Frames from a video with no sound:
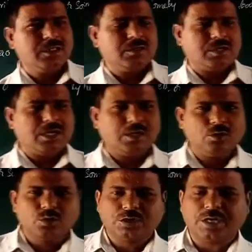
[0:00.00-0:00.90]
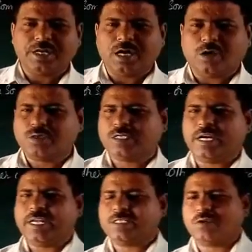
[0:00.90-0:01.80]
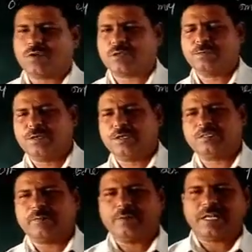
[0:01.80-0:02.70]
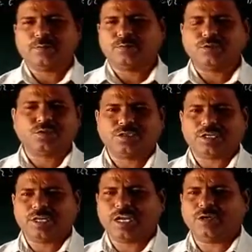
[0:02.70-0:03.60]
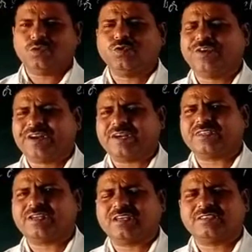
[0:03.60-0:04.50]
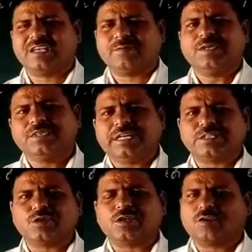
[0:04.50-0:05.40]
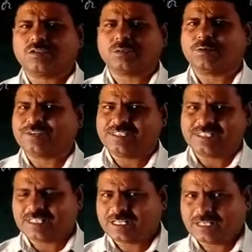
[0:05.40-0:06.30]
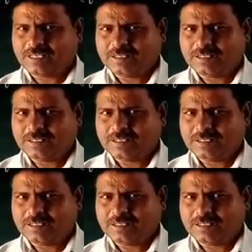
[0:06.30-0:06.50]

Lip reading: Okay, you study outside as a correspondent, somebody helps you to study and you go and write the exam. That is called a correspondency.